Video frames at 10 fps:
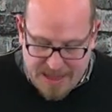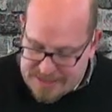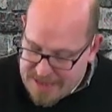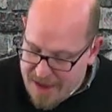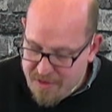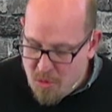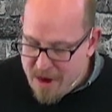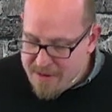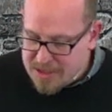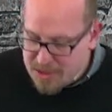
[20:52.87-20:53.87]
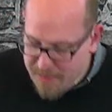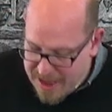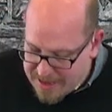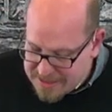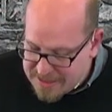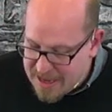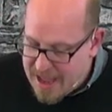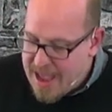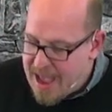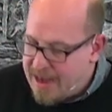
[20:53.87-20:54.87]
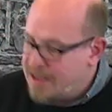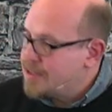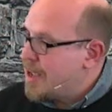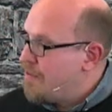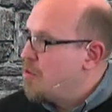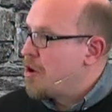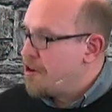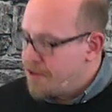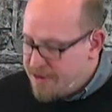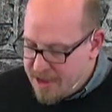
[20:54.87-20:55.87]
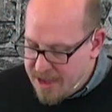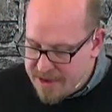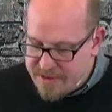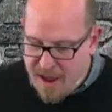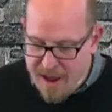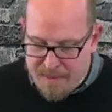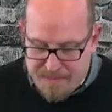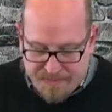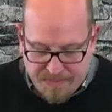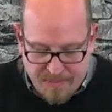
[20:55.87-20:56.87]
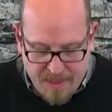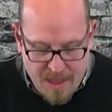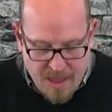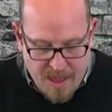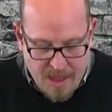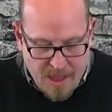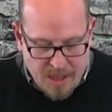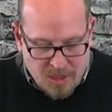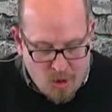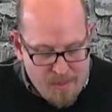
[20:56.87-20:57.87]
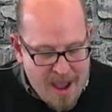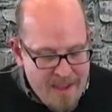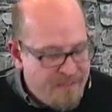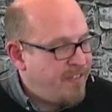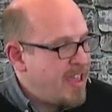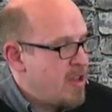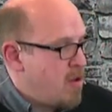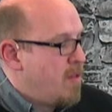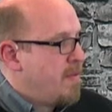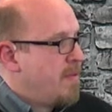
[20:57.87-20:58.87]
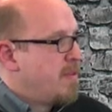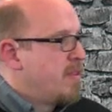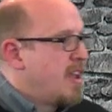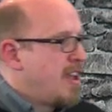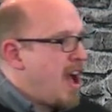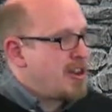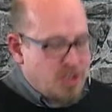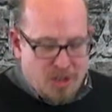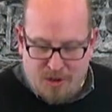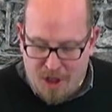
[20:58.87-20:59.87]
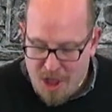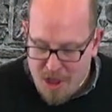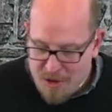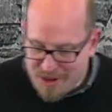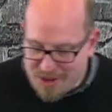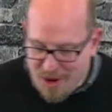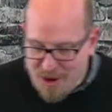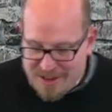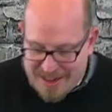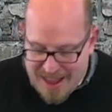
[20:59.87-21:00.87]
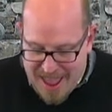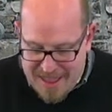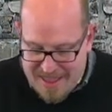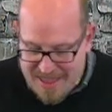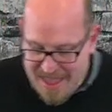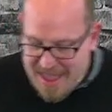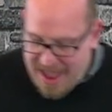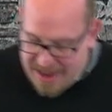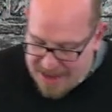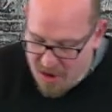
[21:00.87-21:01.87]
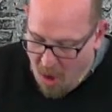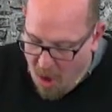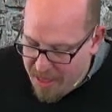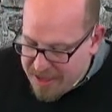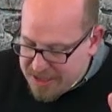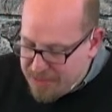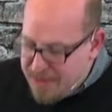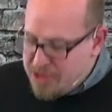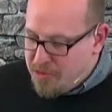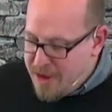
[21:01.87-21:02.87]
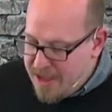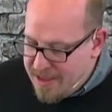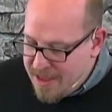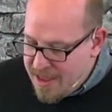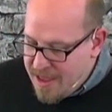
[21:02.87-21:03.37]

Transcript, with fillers: He is everywhere in space, and He is everywhere in time. So we might feel that God should return today and end all this misery.